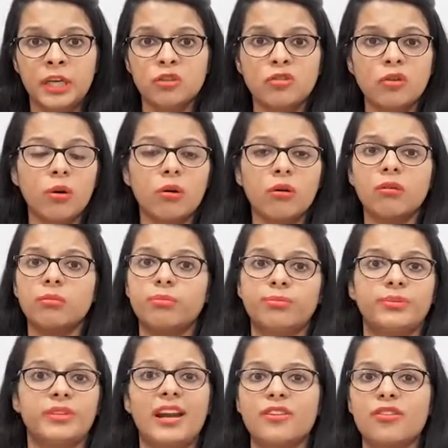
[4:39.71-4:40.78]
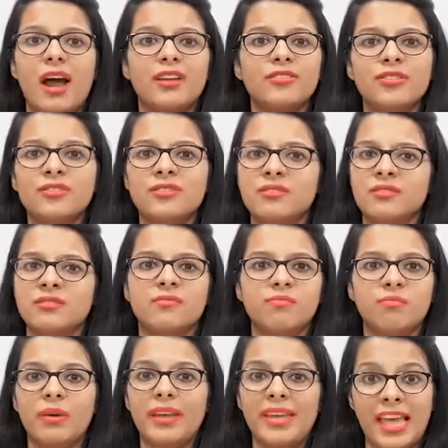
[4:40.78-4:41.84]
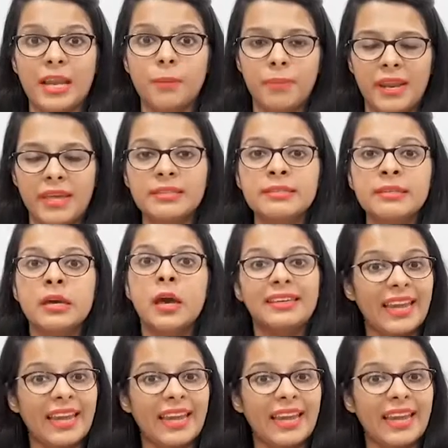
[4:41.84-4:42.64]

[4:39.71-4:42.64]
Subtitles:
So Nataraj is helpless.